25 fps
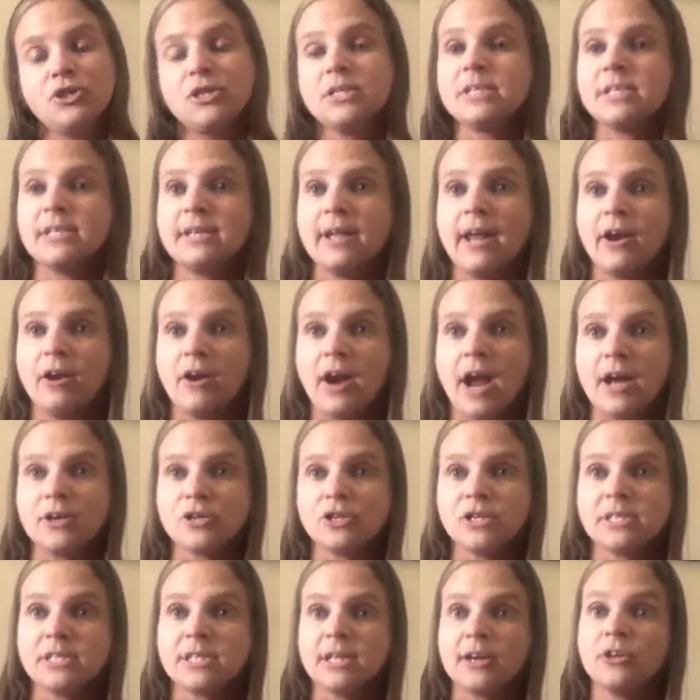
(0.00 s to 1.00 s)
and
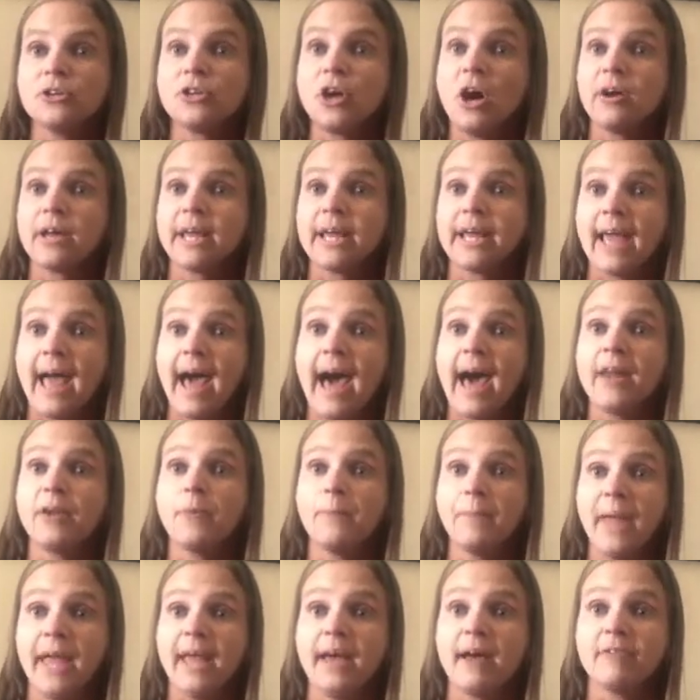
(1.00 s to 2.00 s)
interactions that our dog and cat
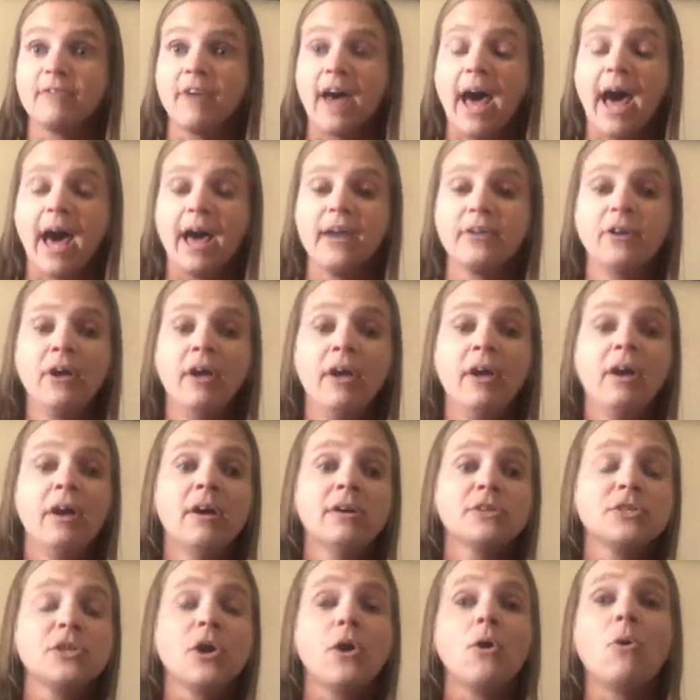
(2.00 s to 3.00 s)
may have had.
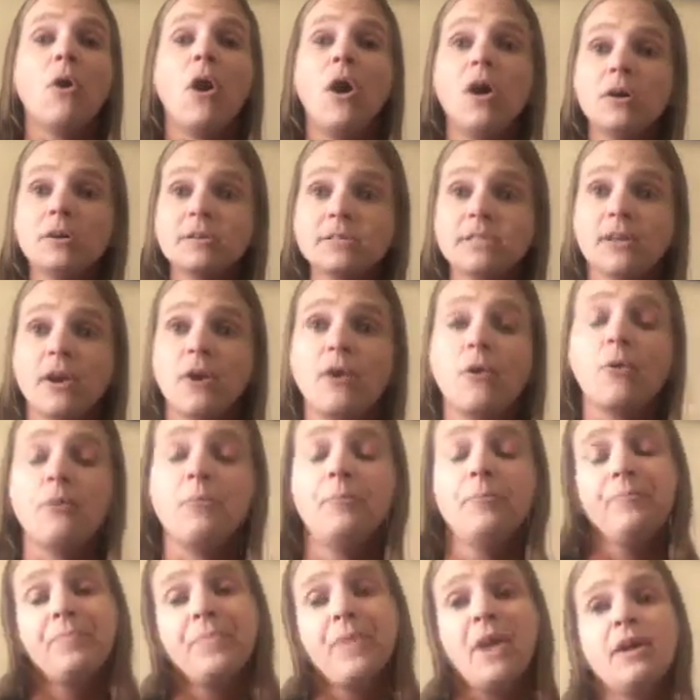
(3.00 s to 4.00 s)
So also,
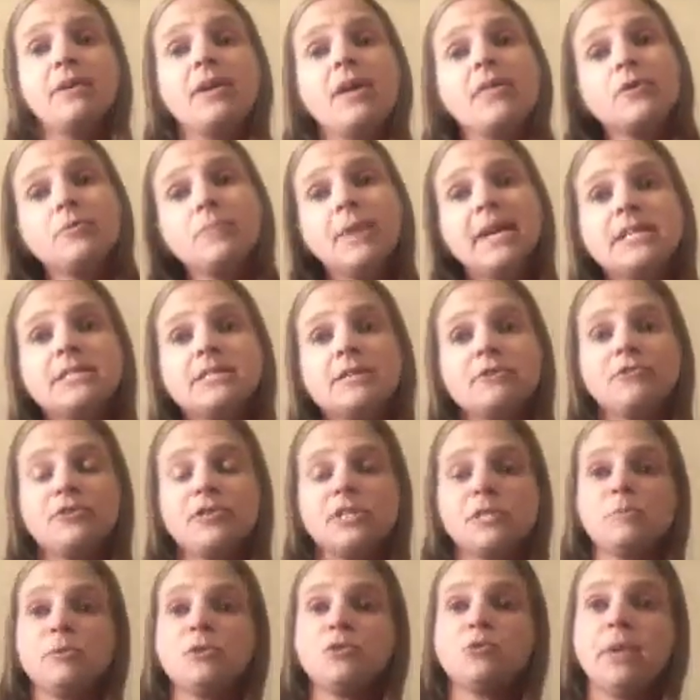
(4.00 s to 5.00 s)
another main
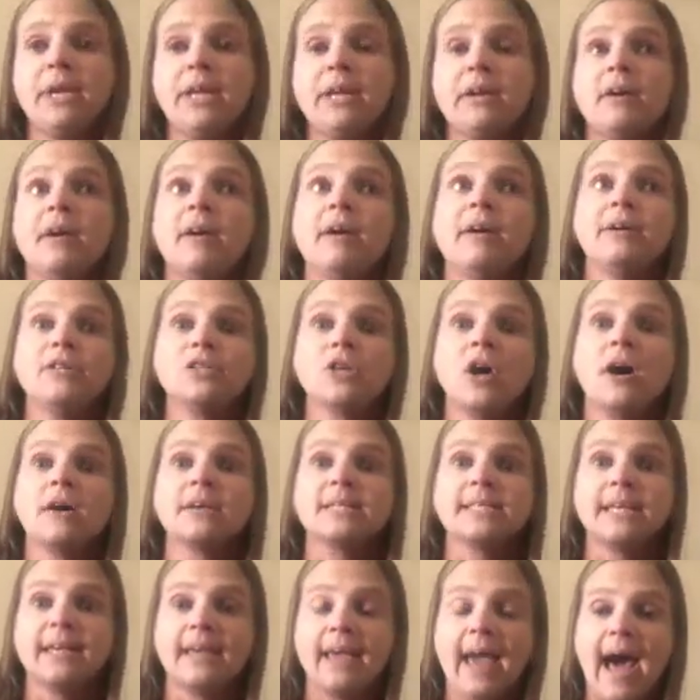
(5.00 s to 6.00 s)
difference between
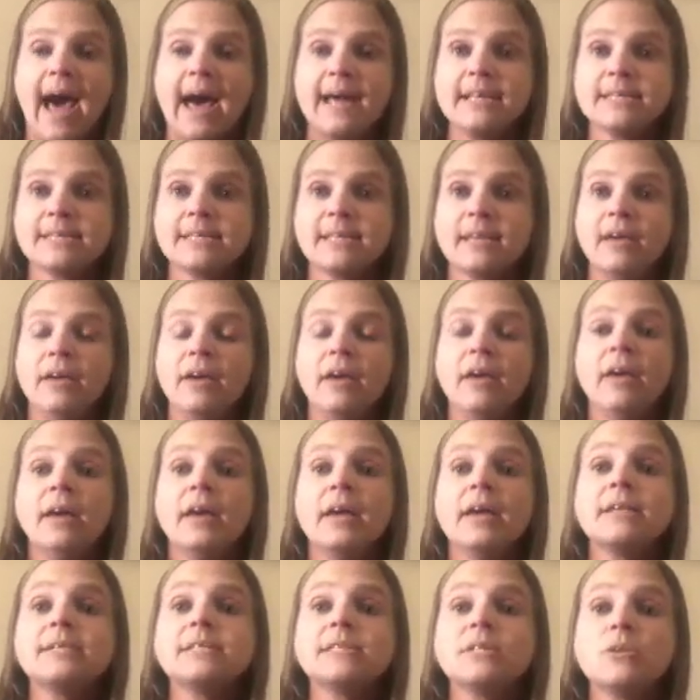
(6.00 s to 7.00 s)
dogs and cats
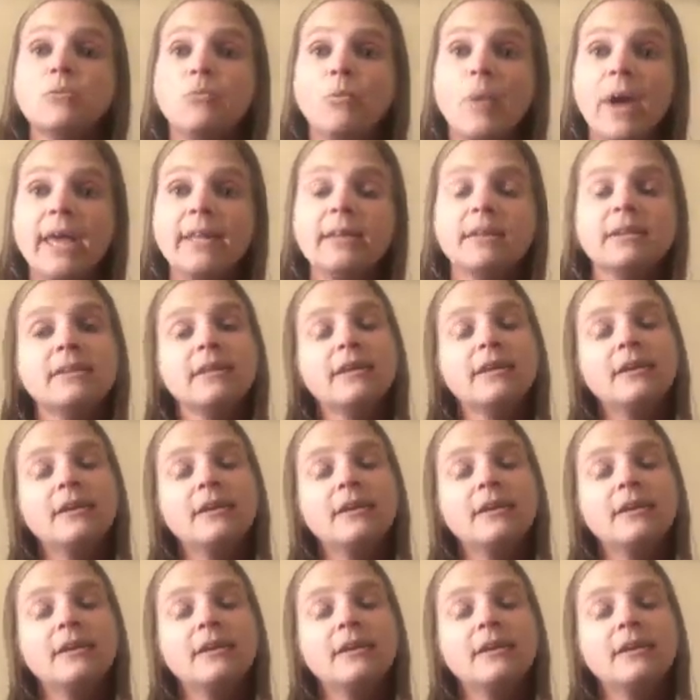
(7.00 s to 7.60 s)
is the way that they